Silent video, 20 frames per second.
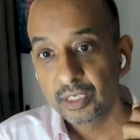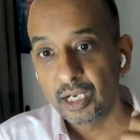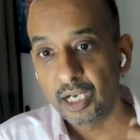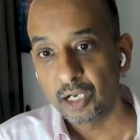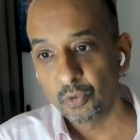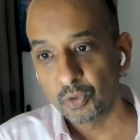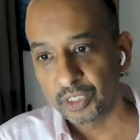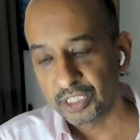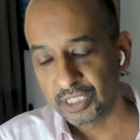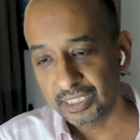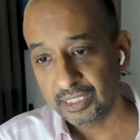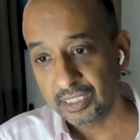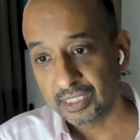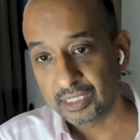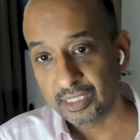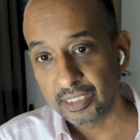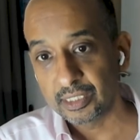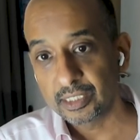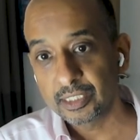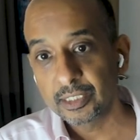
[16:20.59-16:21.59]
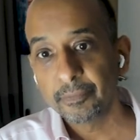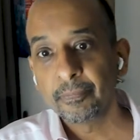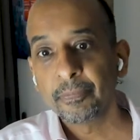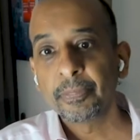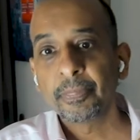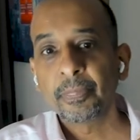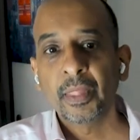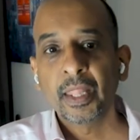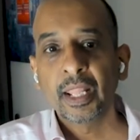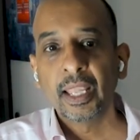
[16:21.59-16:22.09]
our citizens
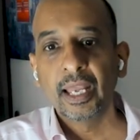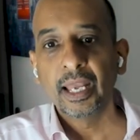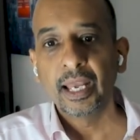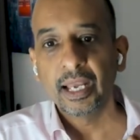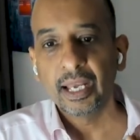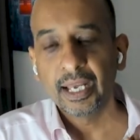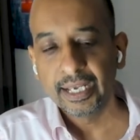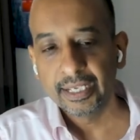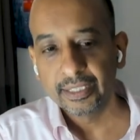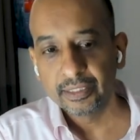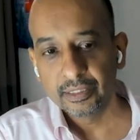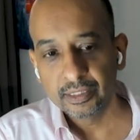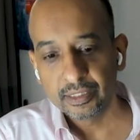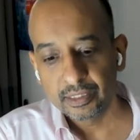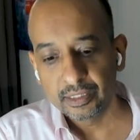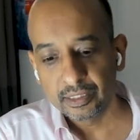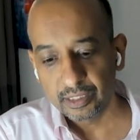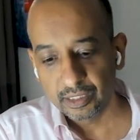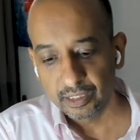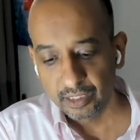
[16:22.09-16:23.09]
and